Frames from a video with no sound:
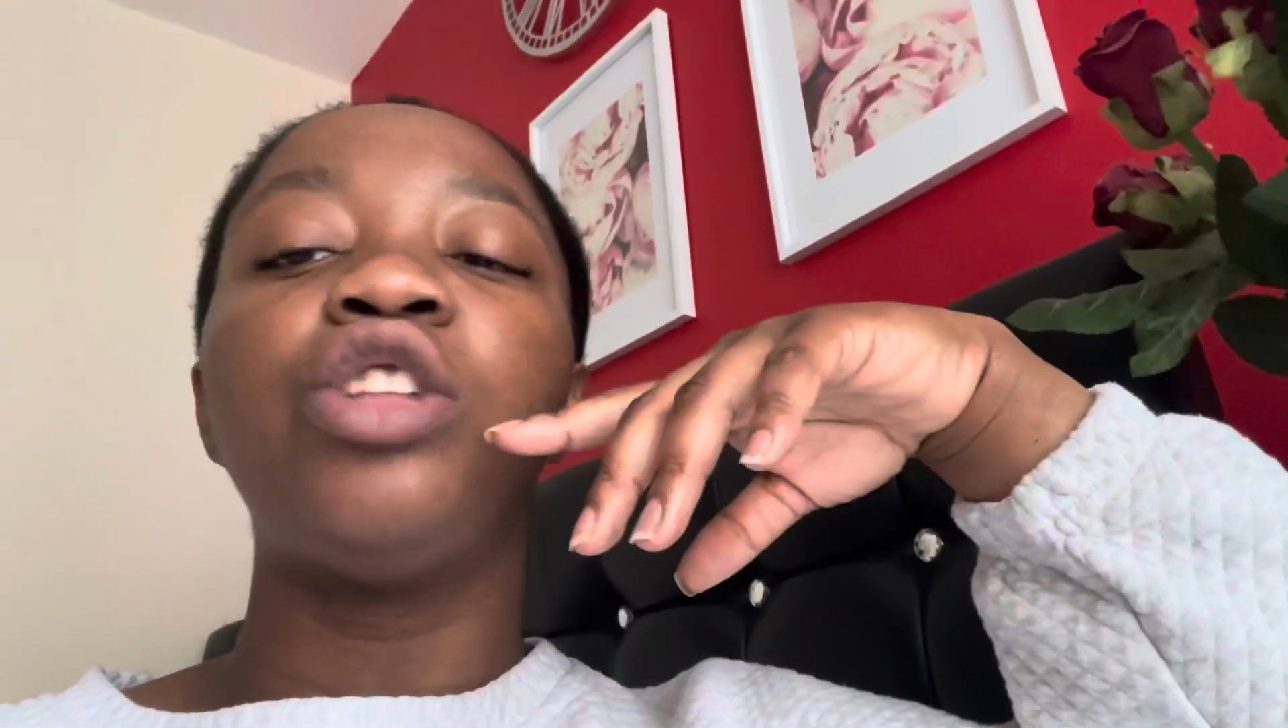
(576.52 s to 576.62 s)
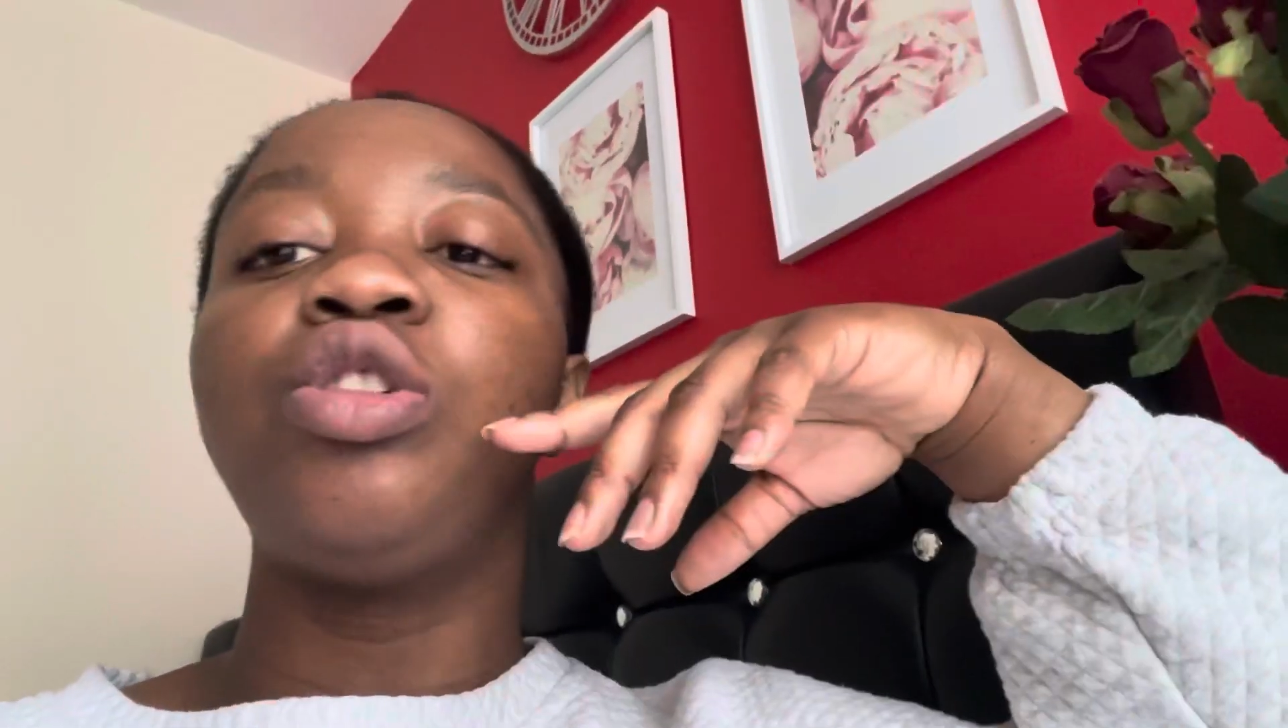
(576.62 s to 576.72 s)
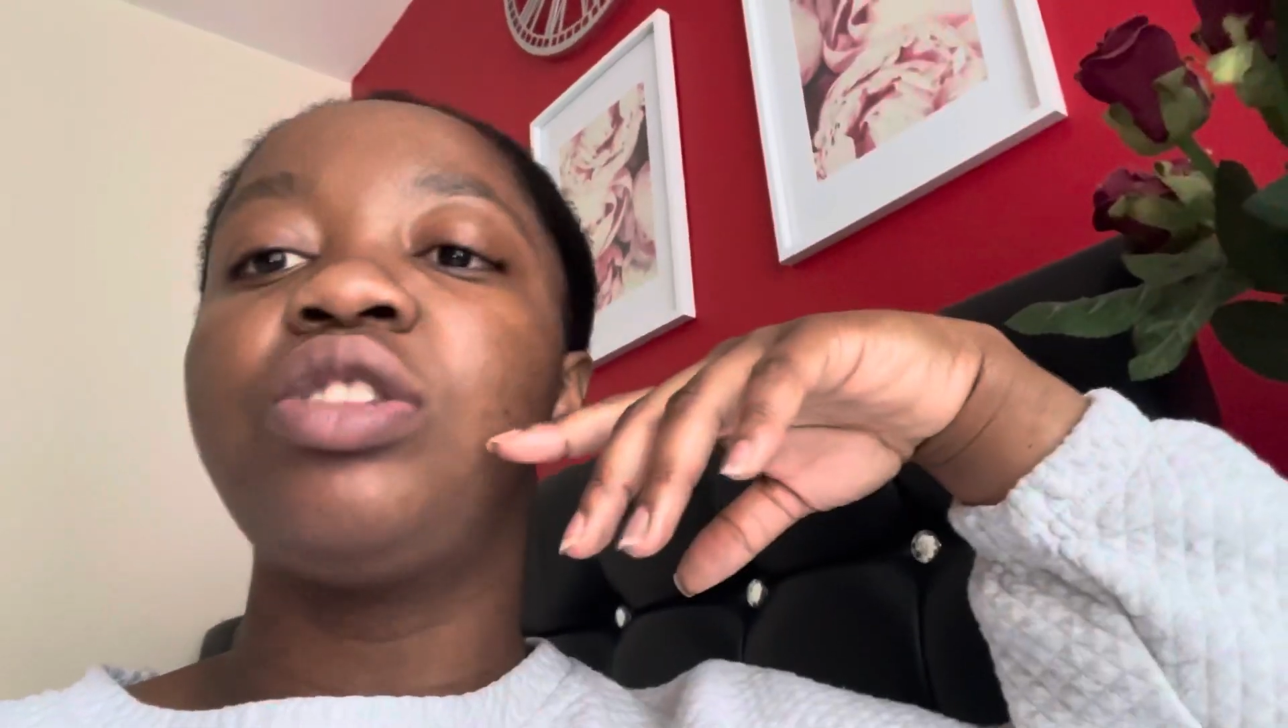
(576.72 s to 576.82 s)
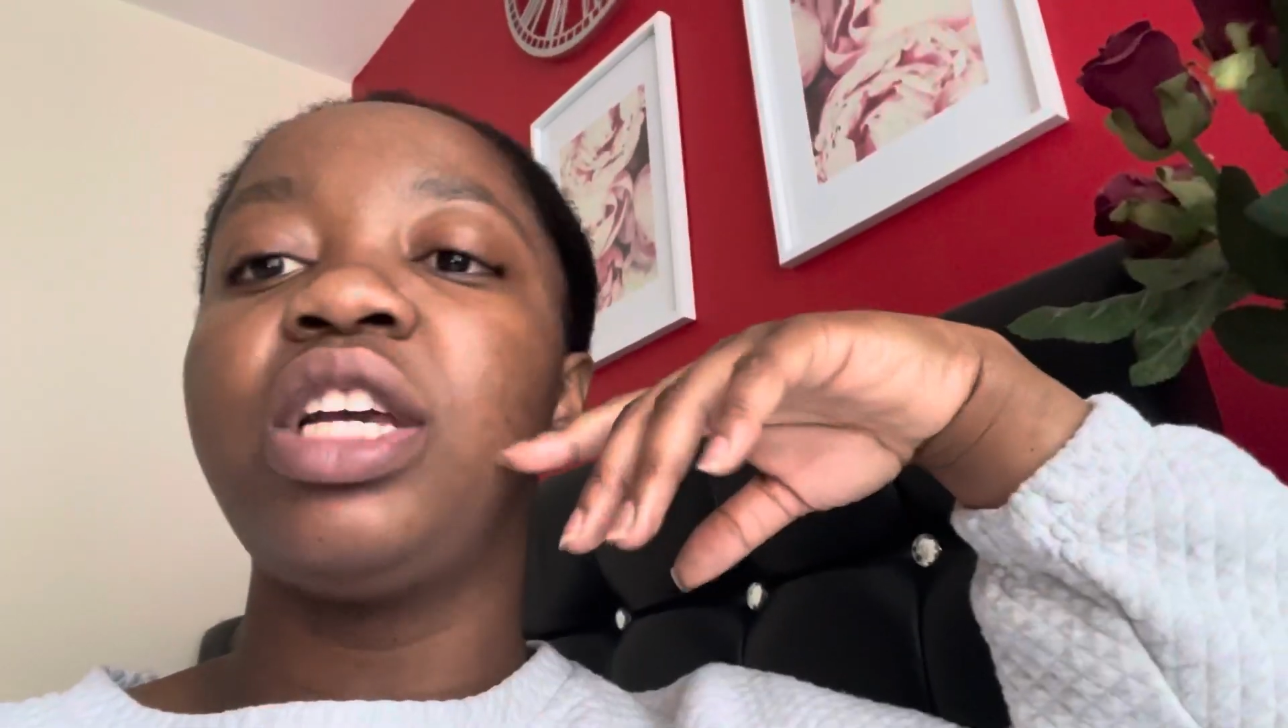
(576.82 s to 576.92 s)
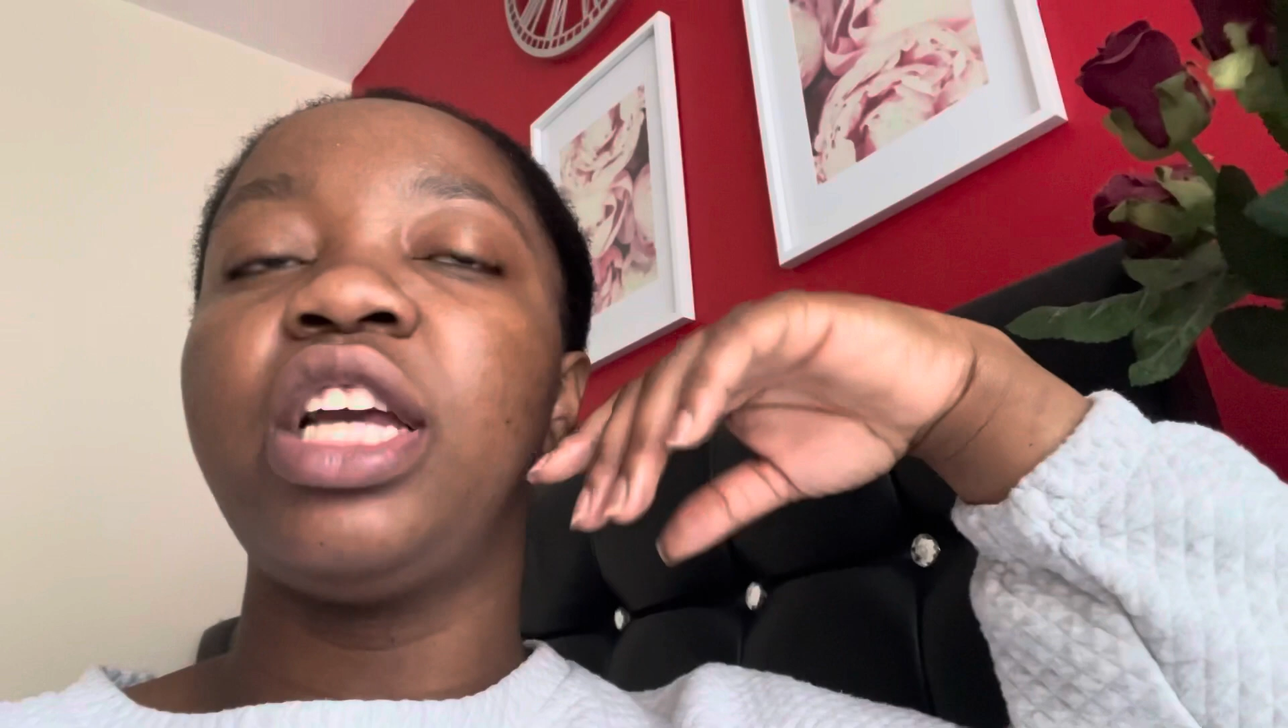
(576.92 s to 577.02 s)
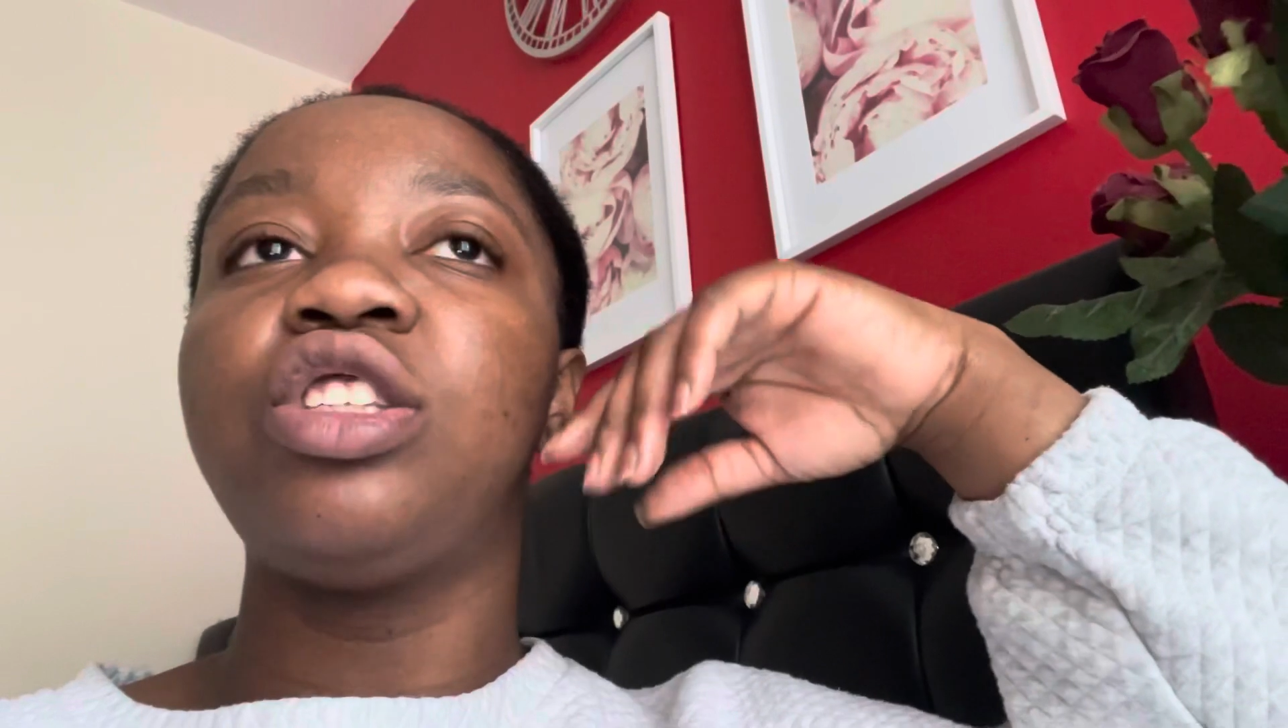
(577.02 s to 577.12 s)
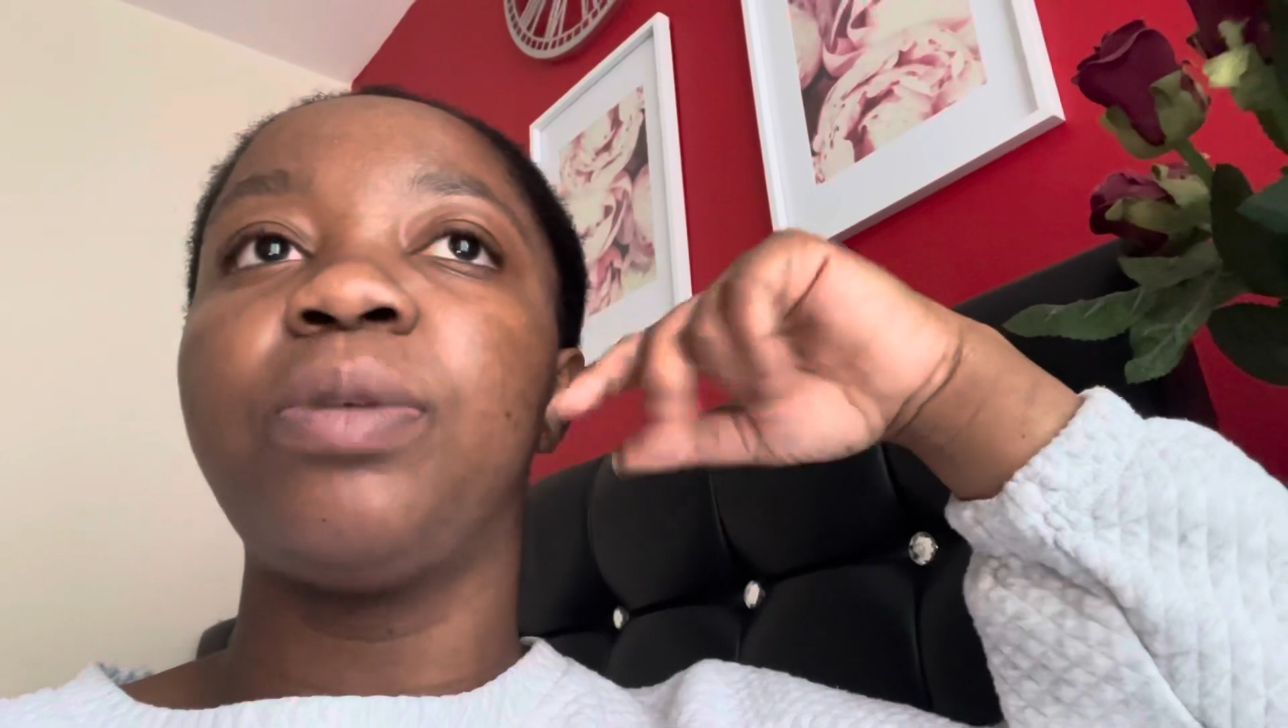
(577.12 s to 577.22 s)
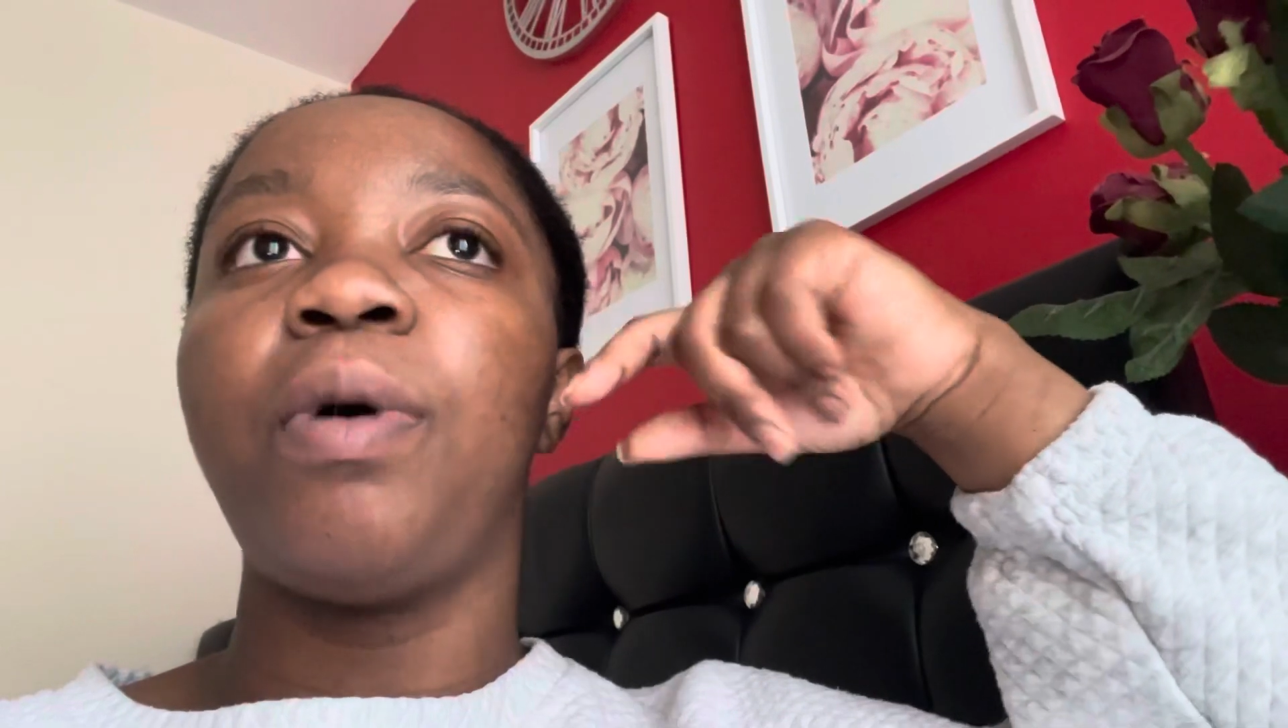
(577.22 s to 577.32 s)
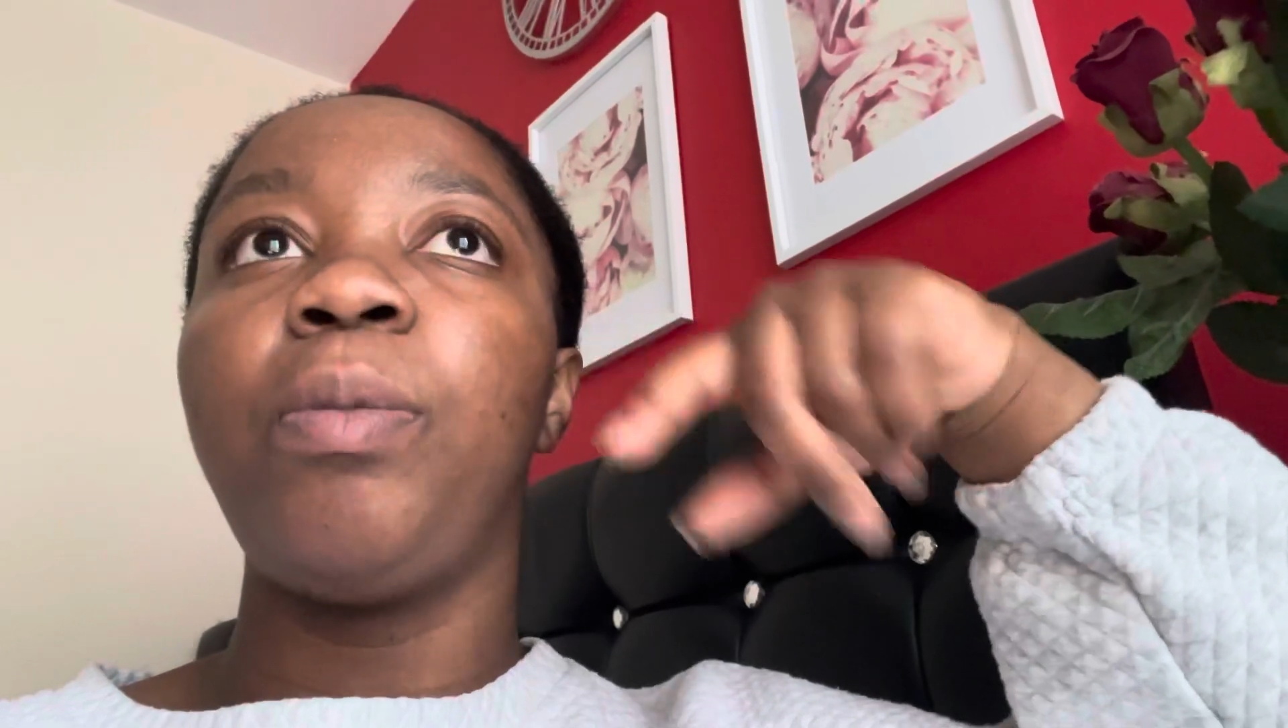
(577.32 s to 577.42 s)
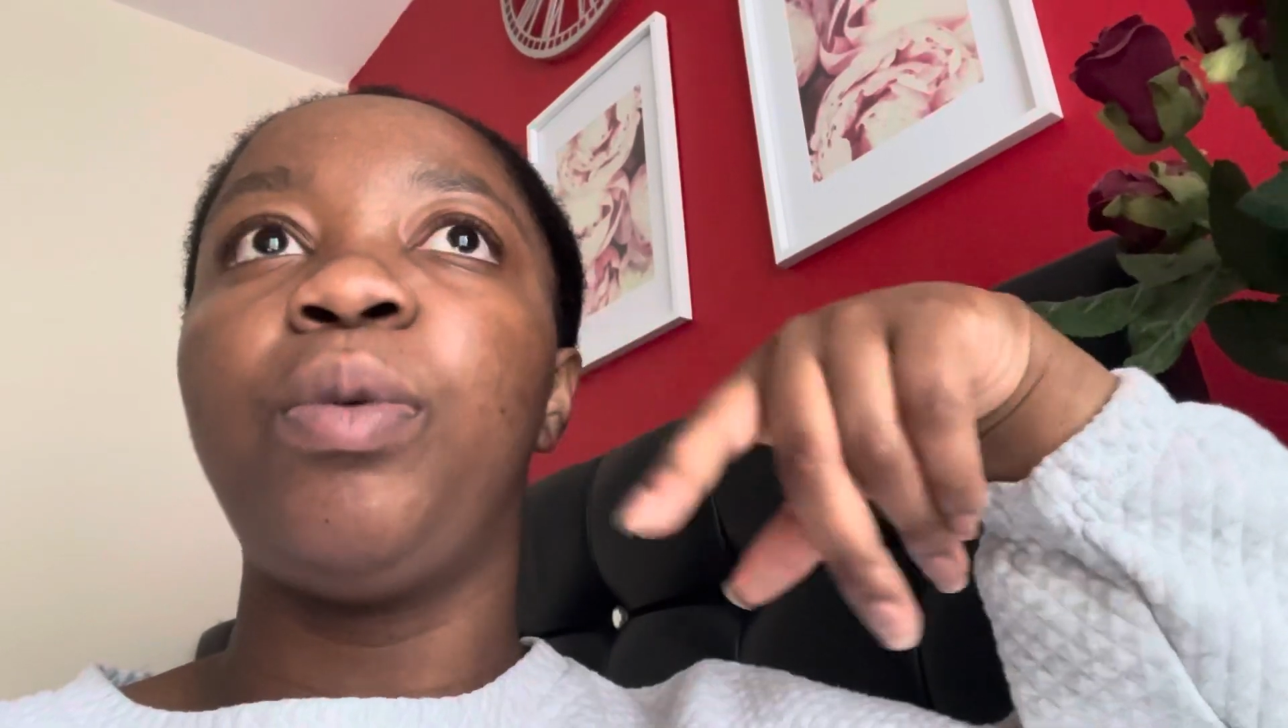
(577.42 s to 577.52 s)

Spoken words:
I took the kids to the park,